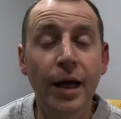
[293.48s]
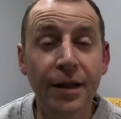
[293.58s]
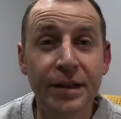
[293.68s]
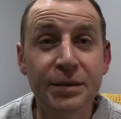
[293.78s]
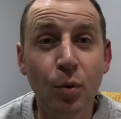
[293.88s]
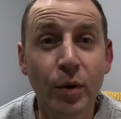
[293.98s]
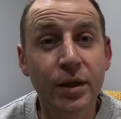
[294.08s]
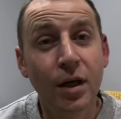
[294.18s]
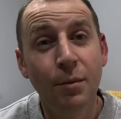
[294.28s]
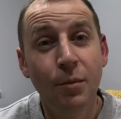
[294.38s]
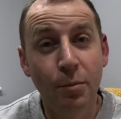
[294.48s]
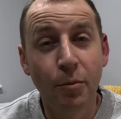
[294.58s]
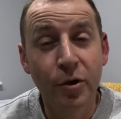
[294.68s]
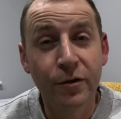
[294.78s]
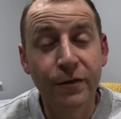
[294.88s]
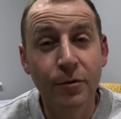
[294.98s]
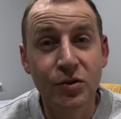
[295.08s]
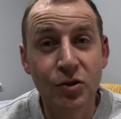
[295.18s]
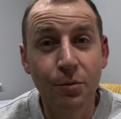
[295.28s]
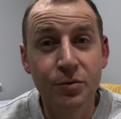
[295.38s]
At this point my microphone
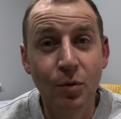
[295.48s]
stopped